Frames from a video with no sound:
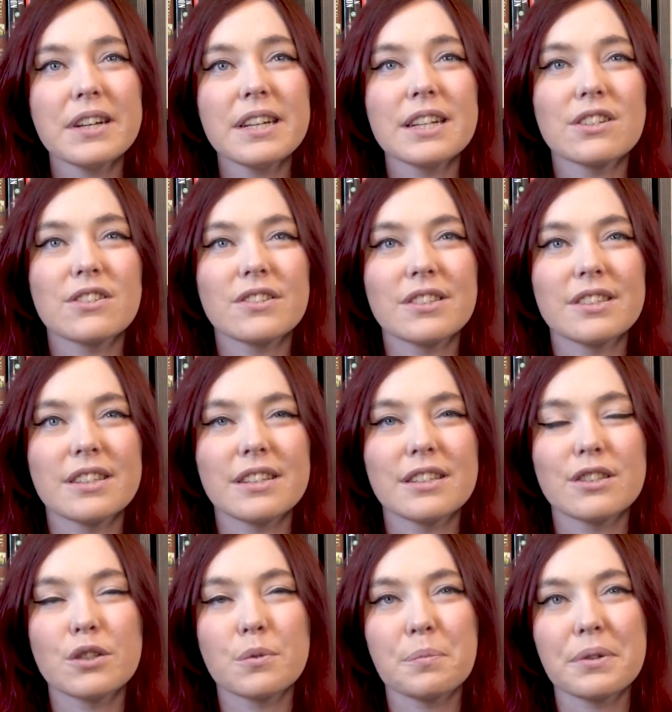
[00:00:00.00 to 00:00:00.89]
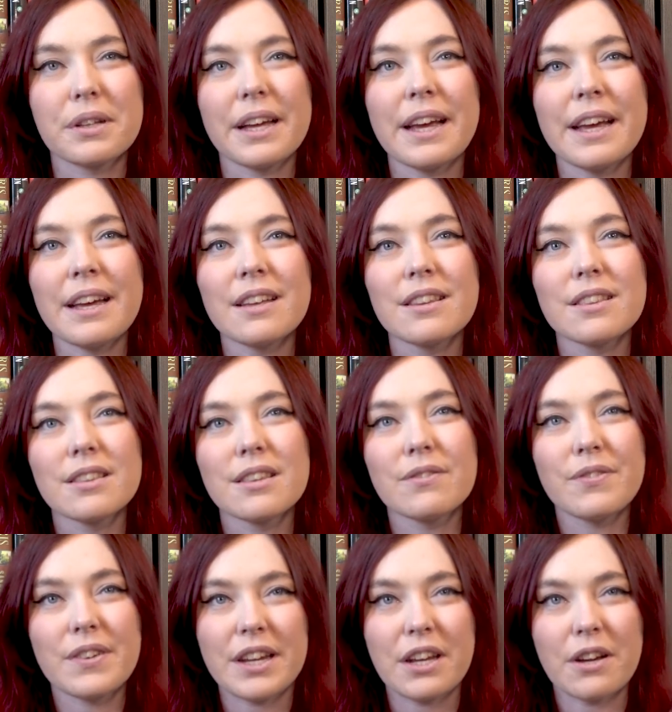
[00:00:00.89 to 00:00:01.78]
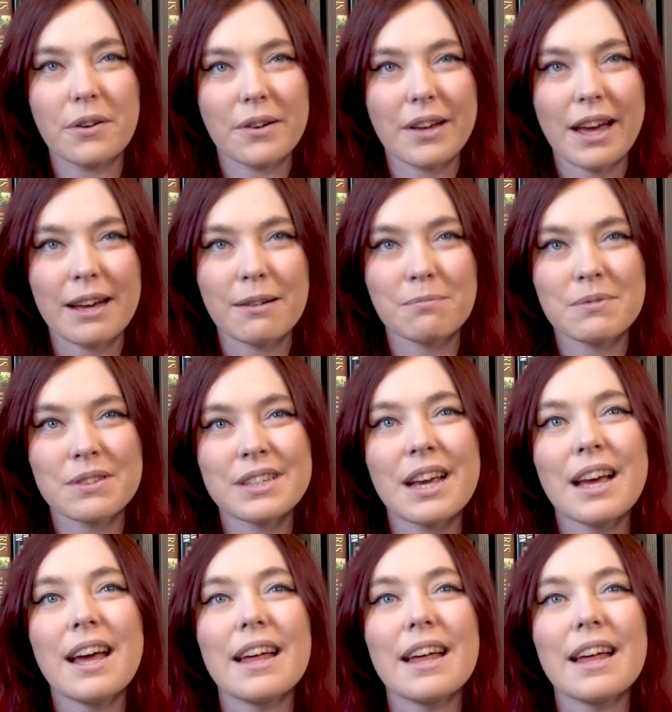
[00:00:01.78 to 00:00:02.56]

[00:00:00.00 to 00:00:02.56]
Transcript: interested to play the video games.